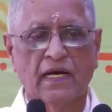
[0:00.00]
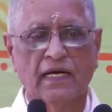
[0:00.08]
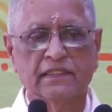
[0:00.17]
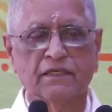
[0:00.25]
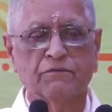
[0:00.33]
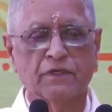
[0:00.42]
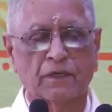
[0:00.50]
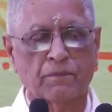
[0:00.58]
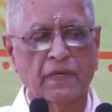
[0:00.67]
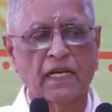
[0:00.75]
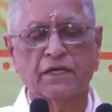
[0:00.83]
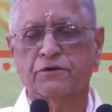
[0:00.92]
I think we are
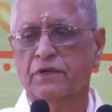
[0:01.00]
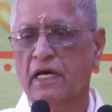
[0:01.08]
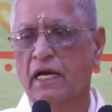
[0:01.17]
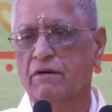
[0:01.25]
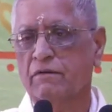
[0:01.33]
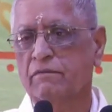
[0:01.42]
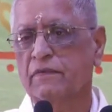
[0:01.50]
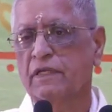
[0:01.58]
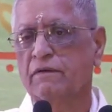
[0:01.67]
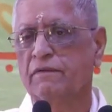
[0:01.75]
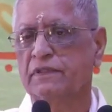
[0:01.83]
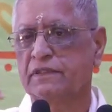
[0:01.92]
planning to have
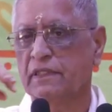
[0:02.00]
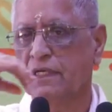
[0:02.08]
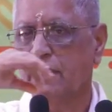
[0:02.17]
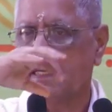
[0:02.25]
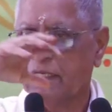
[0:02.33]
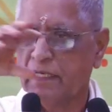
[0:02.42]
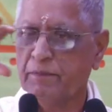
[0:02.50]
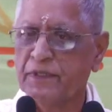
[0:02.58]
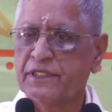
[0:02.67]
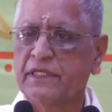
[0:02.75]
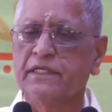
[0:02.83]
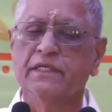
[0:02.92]
with
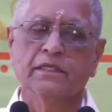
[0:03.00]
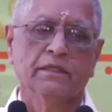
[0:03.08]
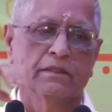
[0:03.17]
limited